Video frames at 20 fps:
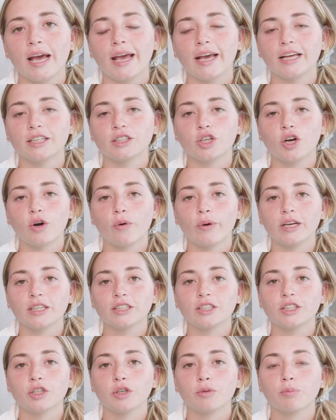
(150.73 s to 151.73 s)
it's
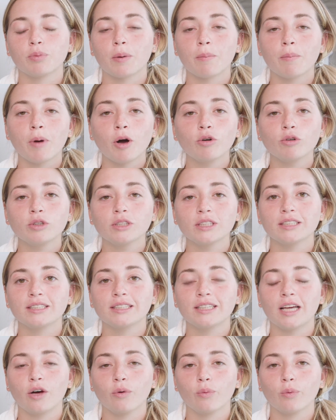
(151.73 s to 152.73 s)
going to promote
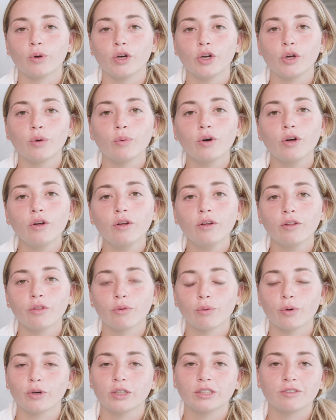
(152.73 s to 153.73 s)
cell renewal
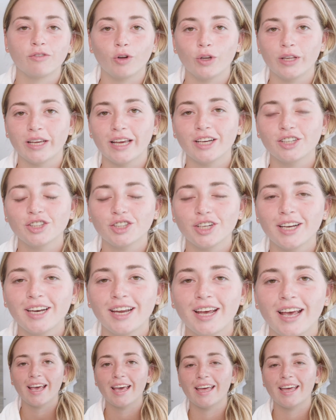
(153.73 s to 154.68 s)
through exfoliation,